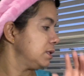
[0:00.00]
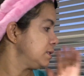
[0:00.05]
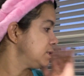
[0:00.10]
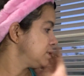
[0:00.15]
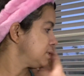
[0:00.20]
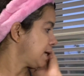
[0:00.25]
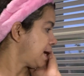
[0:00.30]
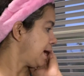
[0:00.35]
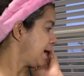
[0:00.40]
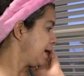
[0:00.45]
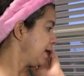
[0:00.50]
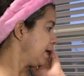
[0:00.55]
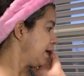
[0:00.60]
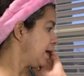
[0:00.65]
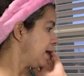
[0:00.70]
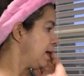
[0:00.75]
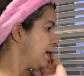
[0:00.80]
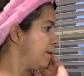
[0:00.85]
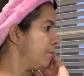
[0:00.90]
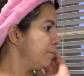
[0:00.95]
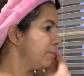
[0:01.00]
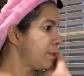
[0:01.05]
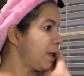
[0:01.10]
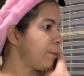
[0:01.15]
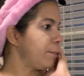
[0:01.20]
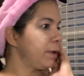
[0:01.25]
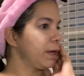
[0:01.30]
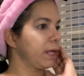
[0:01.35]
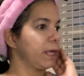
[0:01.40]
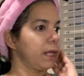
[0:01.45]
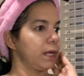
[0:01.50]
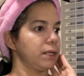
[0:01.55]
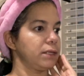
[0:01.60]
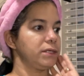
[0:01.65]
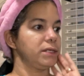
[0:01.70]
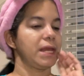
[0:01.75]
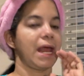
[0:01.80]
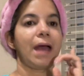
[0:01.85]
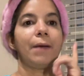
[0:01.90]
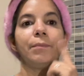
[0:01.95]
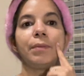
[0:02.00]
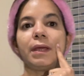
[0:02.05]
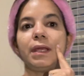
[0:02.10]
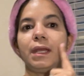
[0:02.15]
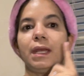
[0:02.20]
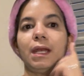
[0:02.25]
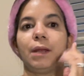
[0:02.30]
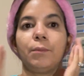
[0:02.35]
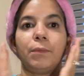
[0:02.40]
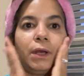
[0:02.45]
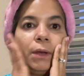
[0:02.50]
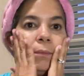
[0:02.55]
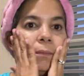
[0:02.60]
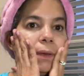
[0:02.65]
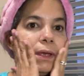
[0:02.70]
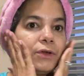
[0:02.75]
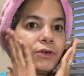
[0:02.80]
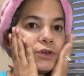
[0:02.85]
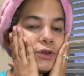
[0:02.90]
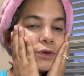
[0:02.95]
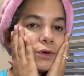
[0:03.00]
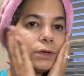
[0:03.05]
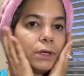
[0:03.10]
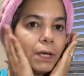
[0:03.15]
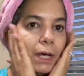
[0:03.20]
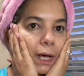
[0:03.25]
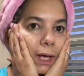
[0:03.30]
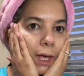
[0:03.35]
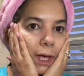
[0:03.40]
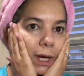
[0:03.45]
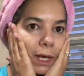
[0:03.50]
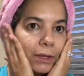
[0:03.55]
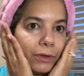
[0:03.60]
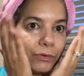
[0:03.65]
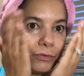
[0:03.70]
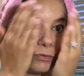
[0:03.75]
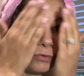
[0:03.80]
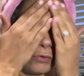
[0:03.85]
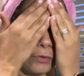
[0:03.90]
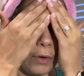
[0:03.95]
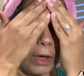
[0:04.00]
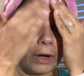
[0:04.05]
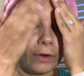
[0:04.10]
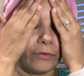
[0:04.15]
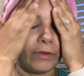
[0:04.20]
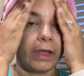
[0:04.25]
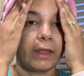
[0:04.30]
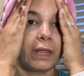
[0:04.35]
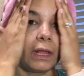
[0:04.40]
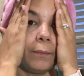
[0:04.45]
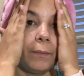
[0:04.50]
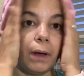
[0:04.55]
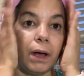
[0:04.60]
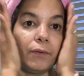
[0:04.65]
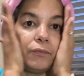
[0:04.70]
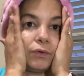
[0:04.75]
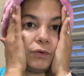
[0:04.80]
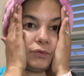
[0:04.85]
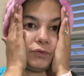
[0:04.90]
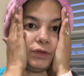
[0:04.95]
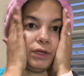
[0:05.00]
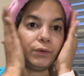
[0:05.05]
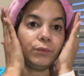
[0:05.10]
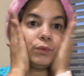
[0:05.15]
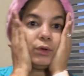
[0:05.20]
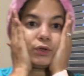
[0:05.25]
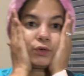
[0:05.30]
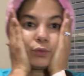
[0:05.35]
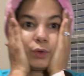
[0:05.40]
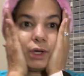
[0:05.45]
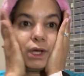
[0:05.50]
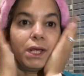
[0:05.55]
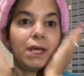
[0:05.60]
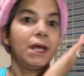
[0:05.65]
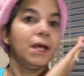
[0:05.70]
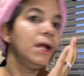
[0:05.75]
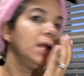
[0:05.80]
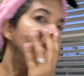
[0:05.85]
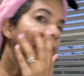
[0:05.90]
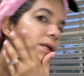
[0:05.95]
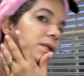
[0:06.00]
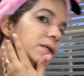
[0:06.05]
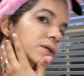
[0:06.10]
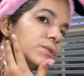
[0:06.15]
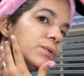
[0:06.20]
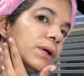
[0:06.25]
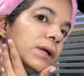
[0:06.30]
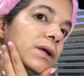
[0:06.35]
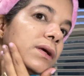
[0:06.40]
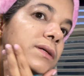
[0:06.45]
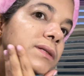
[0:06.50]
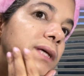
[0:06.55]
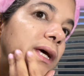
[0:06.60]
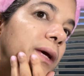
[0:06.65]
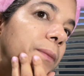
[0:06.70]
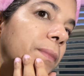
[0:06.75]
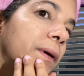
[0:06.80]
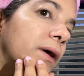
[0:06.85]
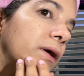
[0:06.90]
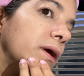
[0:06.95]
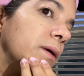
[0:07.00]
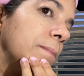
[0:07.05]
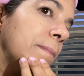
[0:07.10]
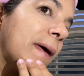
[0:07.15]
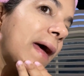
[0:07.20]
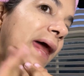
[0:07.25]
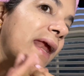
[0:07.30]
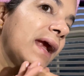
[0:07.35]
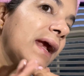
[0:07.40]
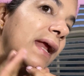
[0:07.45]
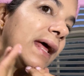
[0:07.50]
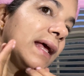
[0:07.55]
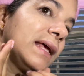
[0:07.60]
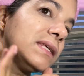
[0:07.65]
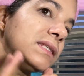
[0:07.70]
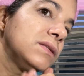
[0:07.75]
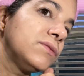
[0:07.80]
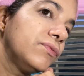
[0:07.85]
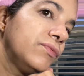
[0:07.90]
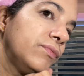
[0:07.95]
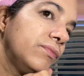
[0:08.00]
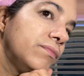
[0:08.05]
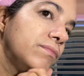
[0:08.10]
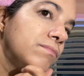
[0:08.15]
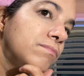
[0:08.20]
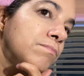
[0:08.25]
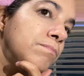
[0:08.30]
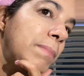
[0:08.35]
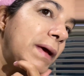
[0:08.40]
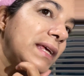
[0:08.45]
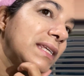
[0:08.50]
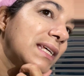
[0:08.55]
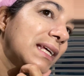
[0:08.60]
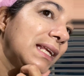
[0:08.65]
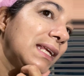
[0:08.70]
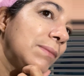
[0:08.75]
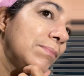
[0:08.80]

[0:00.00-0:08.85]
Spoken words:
side, I'm gonna get a napkin and I'm gonna measure. I'm gonna try to take them off and see which one. This one looks like very matte and like it's basically